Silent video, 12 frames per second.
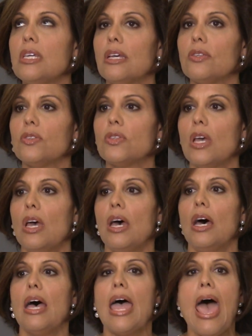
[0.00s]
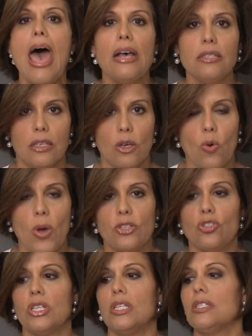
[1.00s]
this, ask
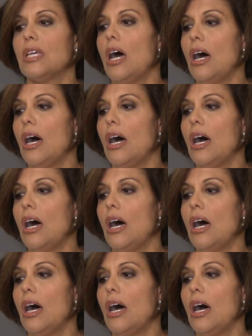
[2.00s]
questions.